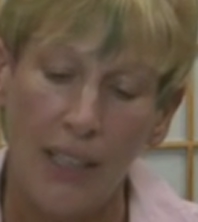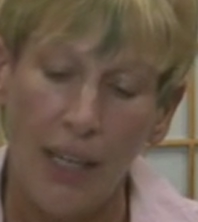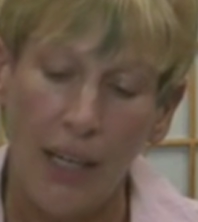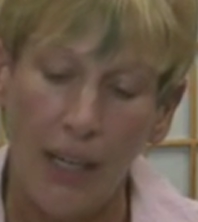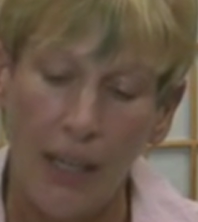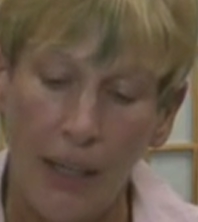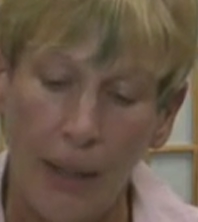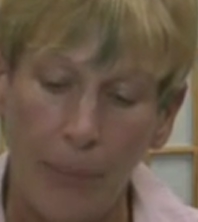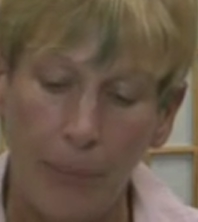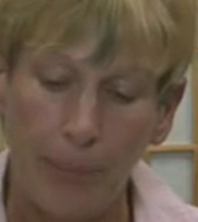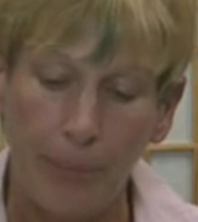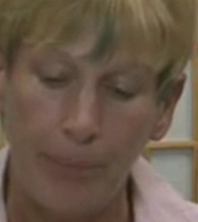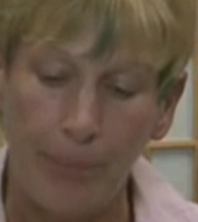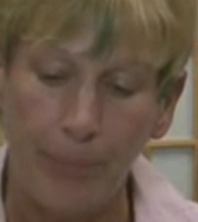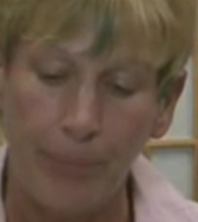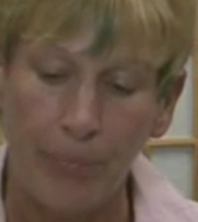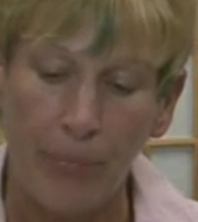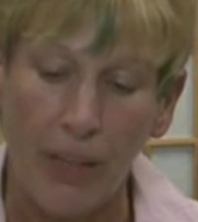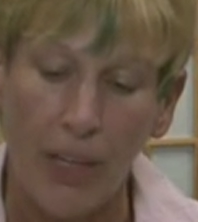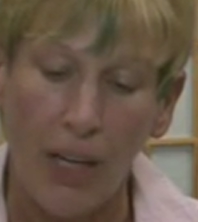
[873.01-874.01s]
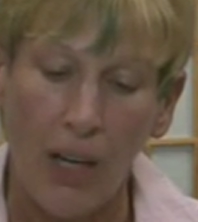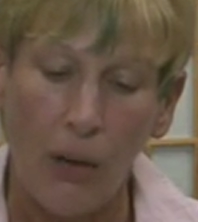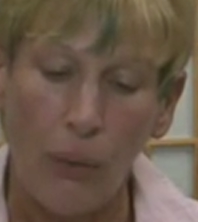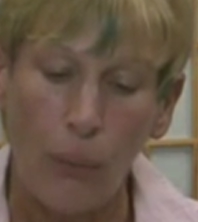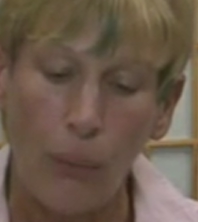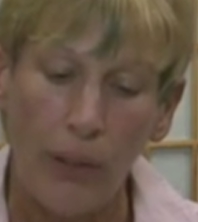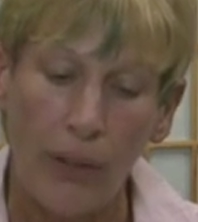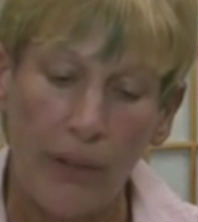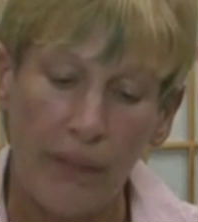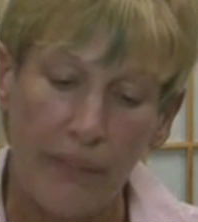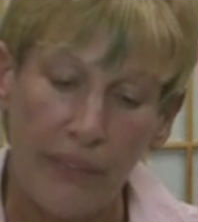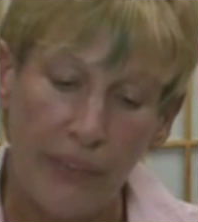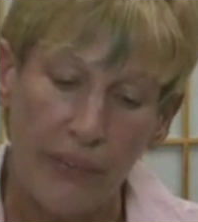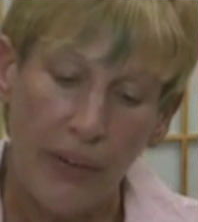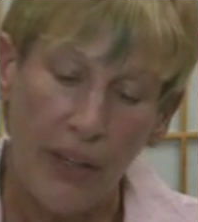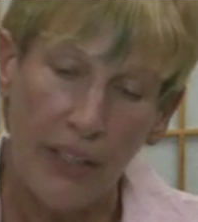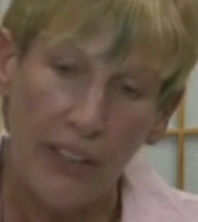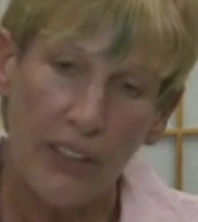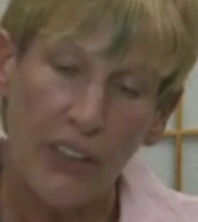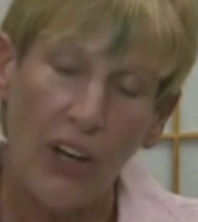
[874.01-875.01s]
Um, aware of your
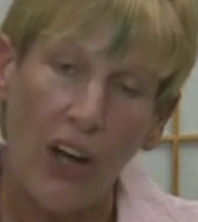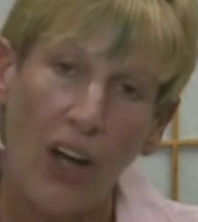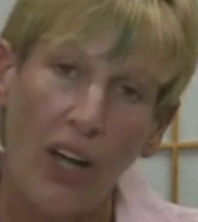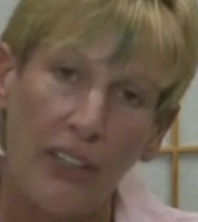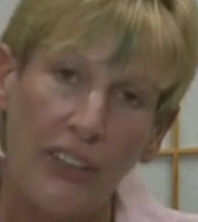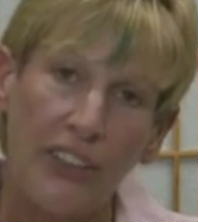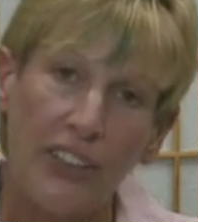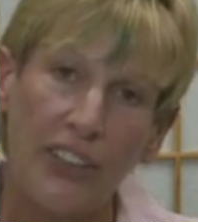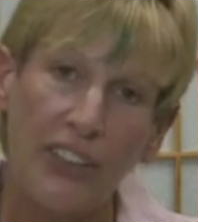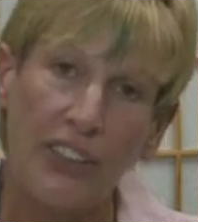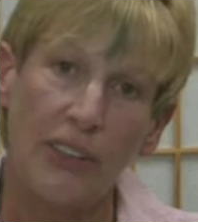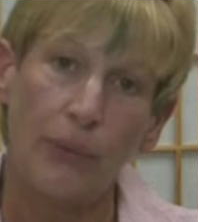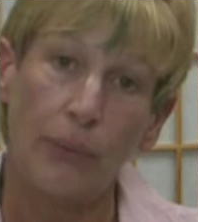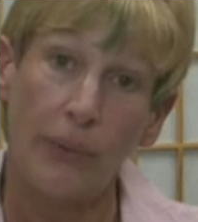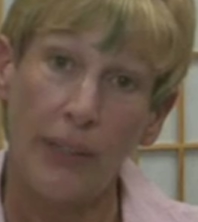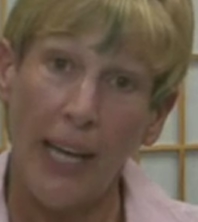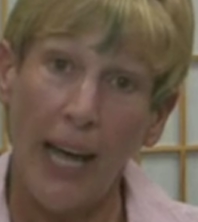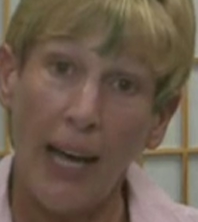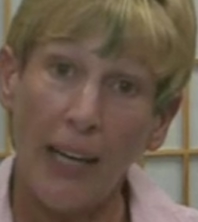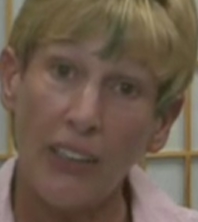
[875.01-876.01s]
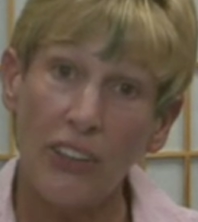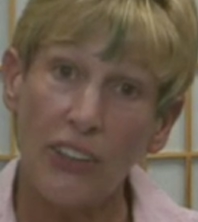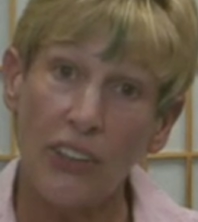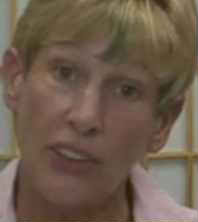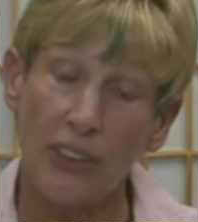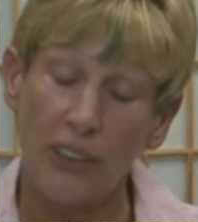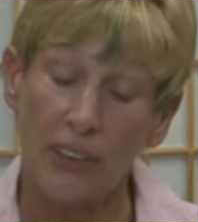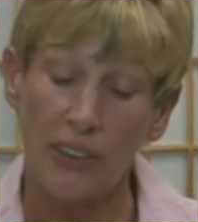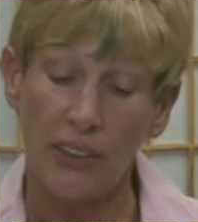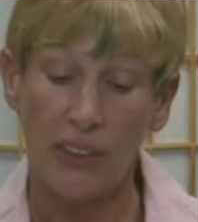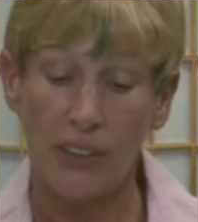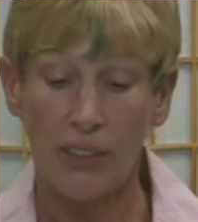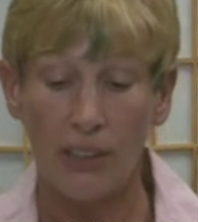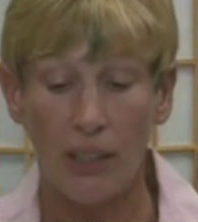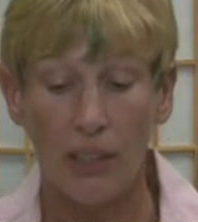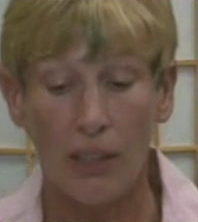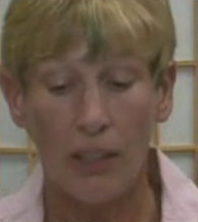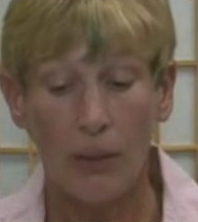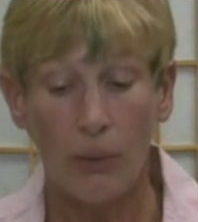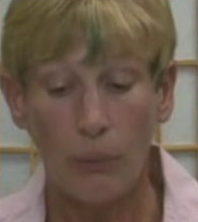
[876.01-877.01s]
unconscious reactions
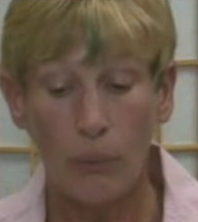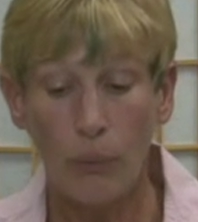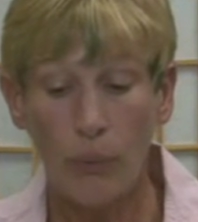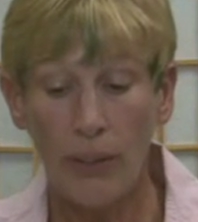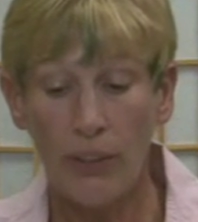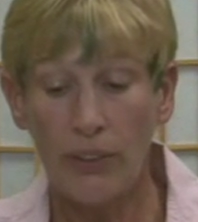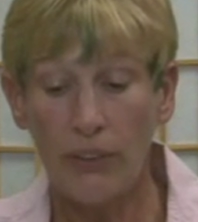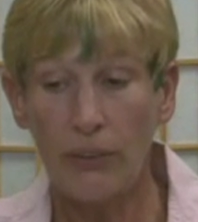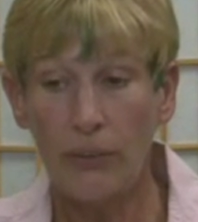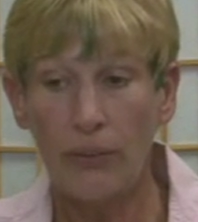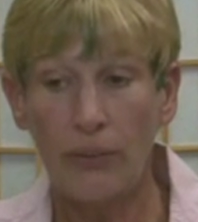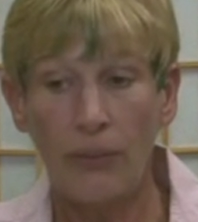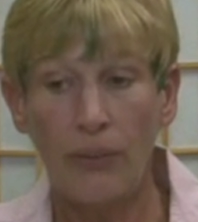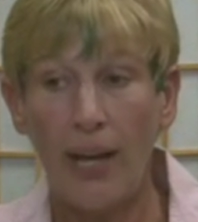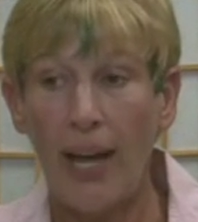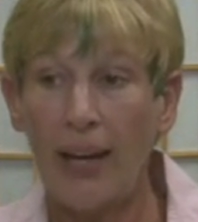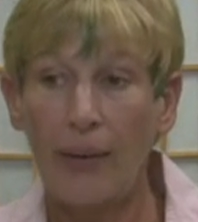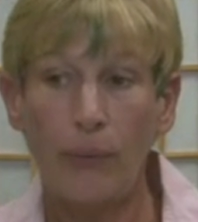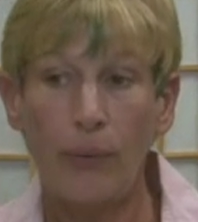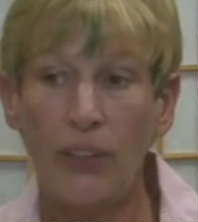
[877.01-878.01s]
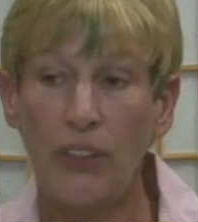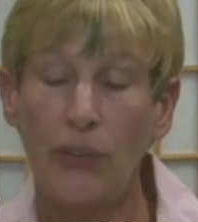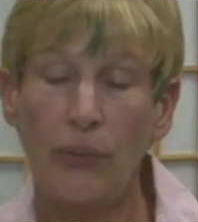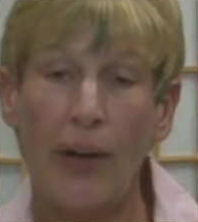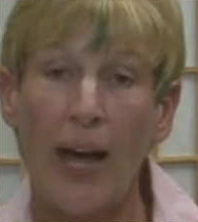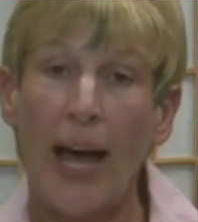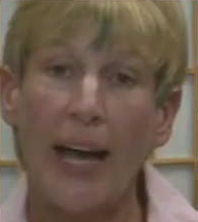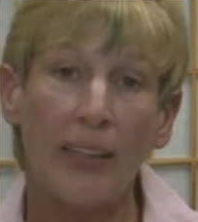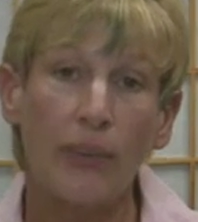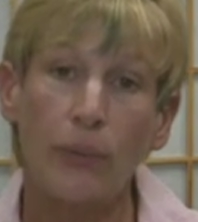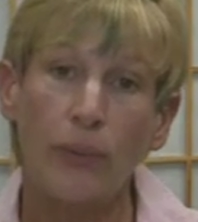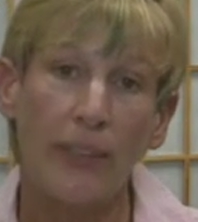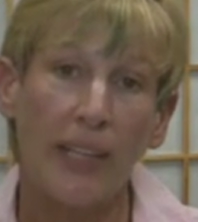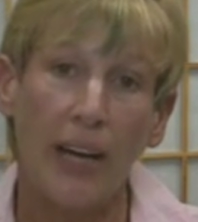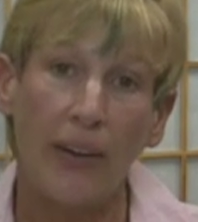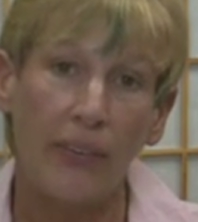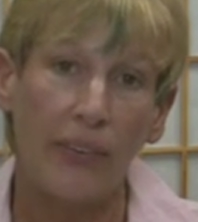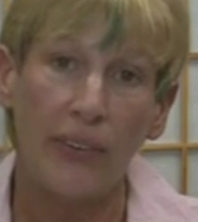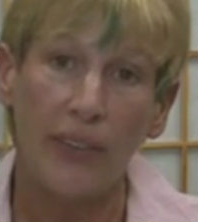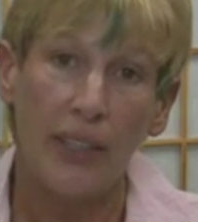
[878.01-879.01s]
when you're when you act
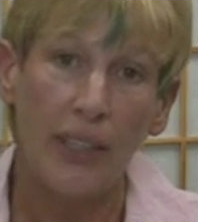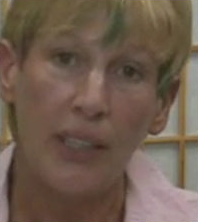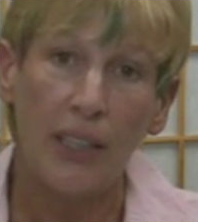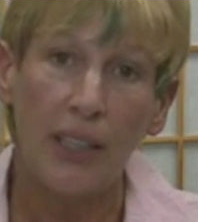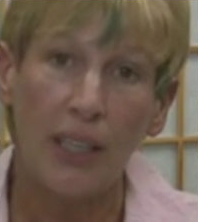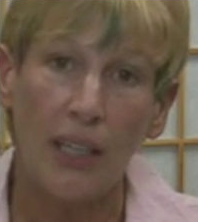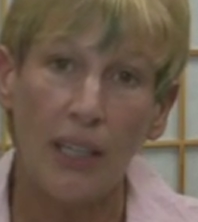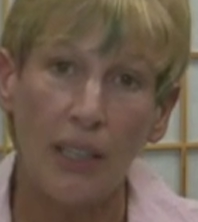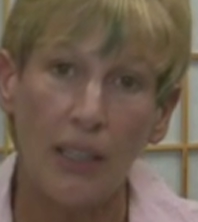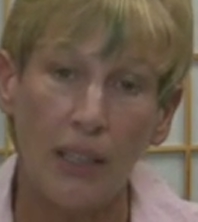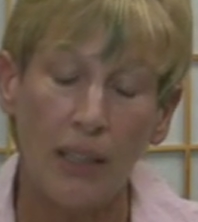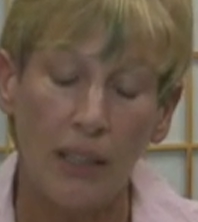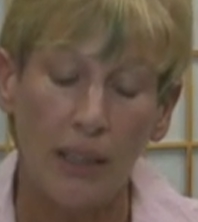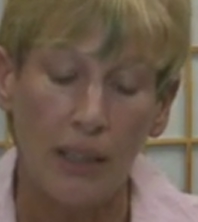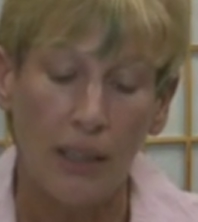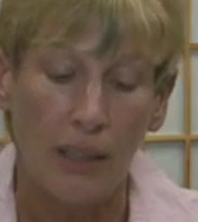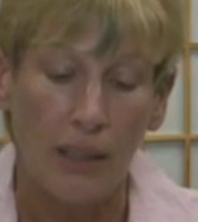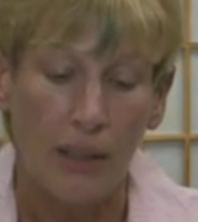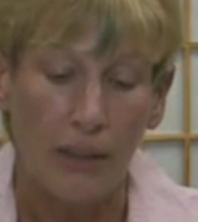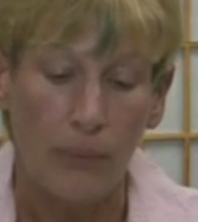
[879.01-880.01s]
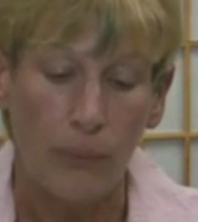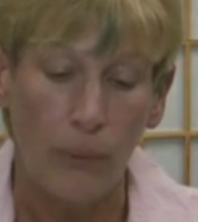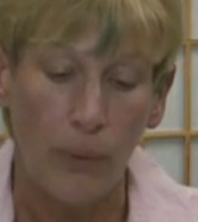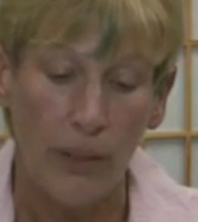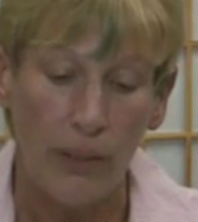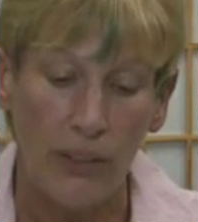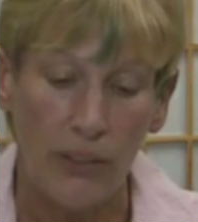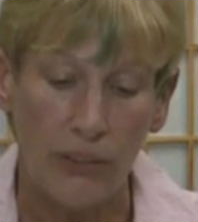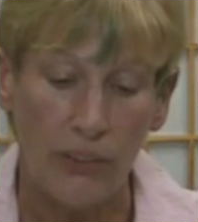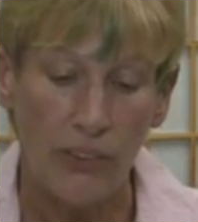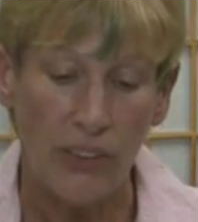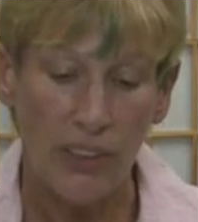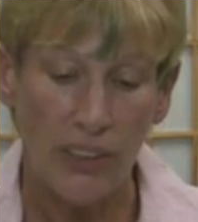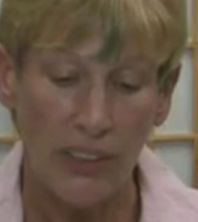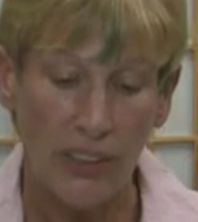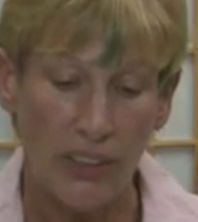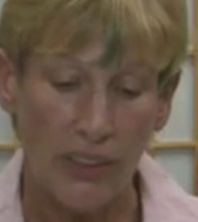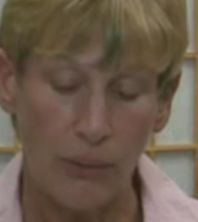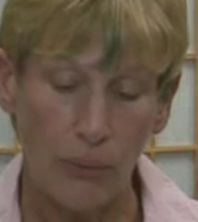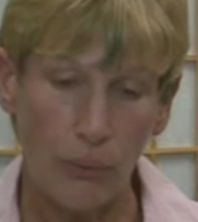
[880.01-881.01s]
without thinking, when you
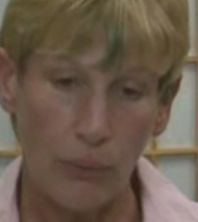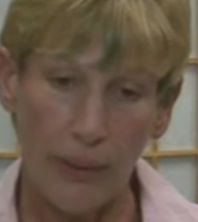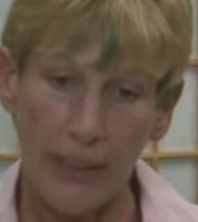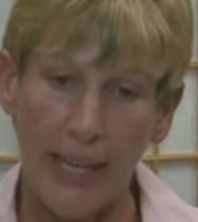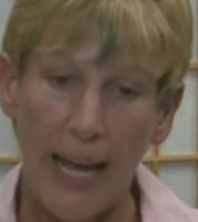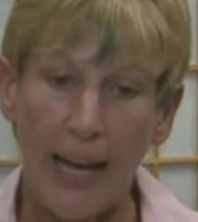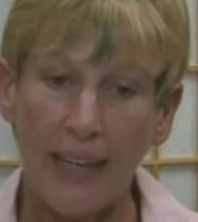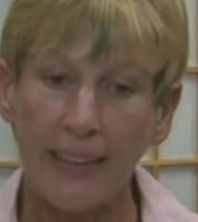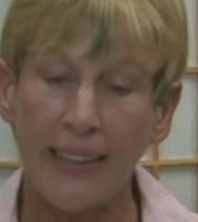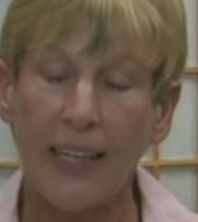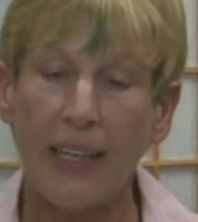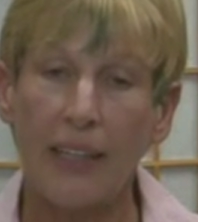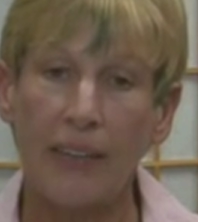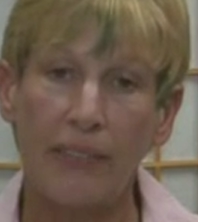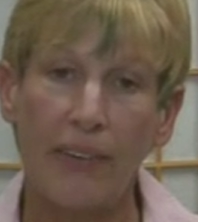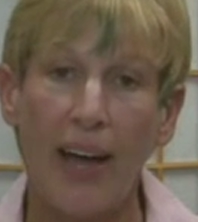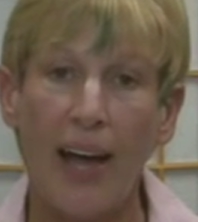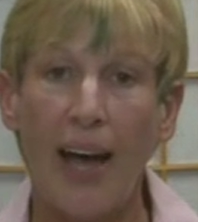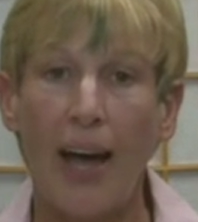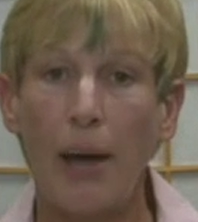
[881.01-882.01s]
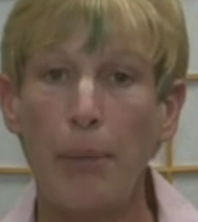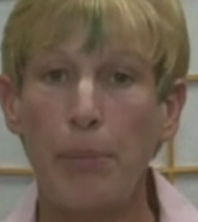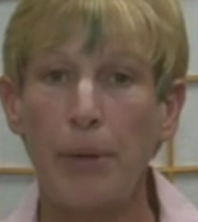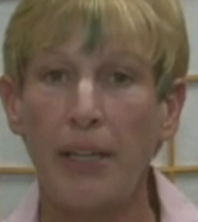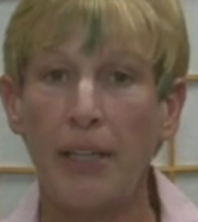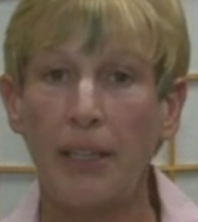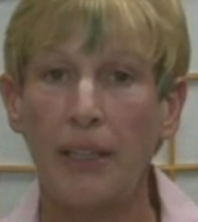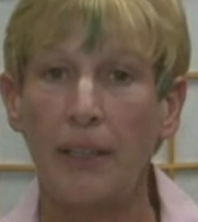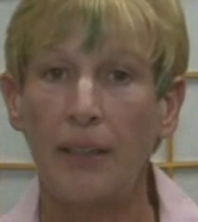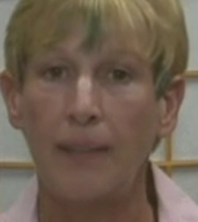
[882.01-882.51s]
just react out of habit.